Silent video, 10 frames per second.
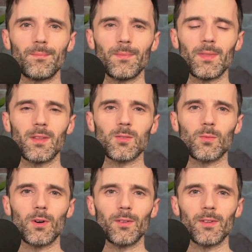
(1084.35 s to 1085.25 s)
in this
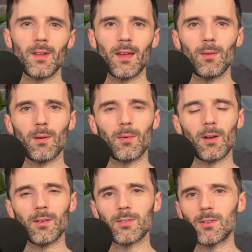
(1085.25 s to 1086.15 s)
world today, when we're
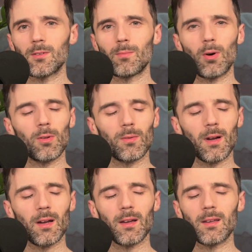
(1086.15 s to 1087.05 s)
all so
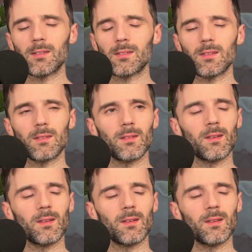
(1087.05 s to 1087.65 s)
polarized and